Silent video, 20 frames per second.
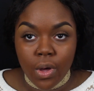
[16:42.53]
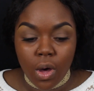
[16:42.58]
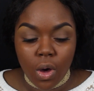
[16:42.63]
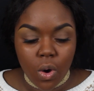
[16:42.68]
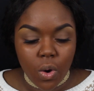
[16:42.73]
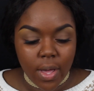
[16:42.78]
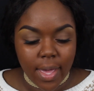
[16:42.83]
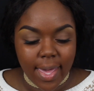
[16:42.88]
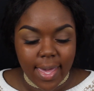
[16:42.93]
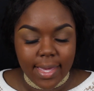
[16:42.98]

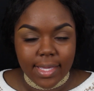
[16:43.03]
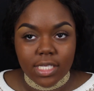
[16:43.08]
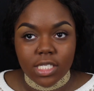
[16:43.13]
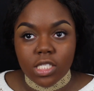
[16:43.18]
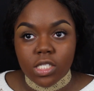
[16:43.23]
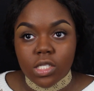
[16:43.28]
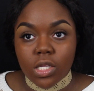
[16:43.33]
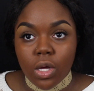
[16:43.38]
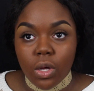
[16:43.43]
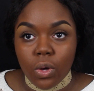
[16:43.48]
Okay,
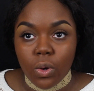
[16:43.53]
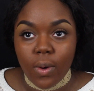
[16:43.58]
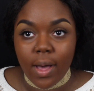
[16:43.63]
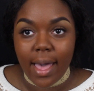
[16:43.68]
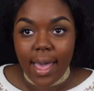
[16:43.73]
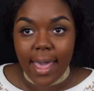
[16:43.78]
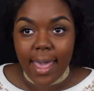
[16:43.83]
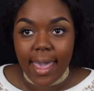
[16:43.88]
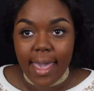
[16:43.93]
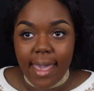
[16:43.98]
so
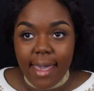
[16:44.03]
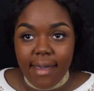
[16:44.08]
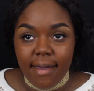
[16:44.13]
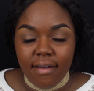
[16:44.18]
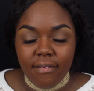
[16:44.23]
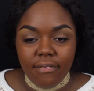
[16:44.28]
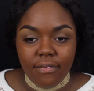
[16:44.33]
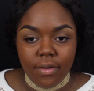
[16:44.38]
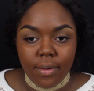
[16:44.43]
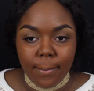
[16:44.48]
I
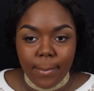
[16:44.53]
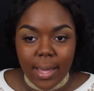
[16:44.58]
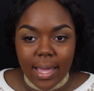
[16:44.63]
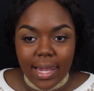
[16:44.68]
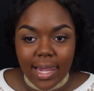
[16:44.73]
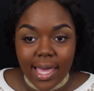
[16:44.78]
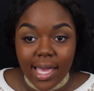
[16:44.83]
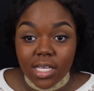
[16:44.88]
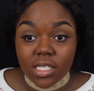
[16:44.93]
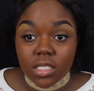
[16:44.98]
have
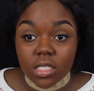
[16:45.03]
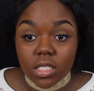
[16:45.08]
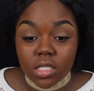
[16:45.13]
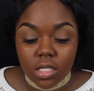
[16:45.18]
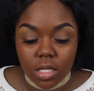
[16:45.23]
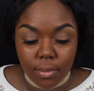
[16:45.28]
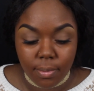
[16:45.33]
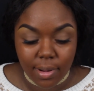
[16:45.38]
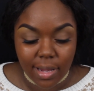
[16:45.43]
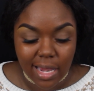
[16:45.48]
my
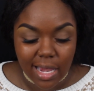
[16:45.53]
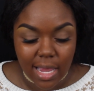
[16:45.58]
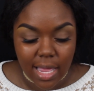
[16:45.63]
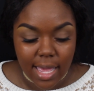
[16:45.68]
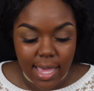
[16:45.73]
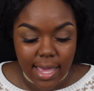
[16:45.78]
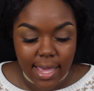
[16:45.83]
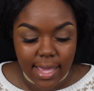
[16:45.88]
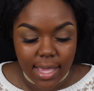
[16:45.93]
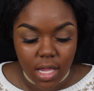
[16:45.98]
lashes
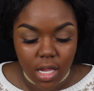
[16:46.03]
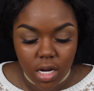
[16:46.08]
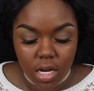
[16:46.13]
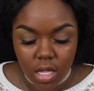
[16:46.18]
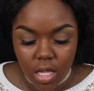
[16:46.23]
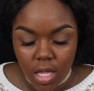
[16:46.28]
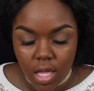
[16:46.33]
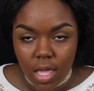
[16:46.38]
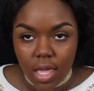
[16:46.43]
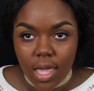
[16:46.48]
applied.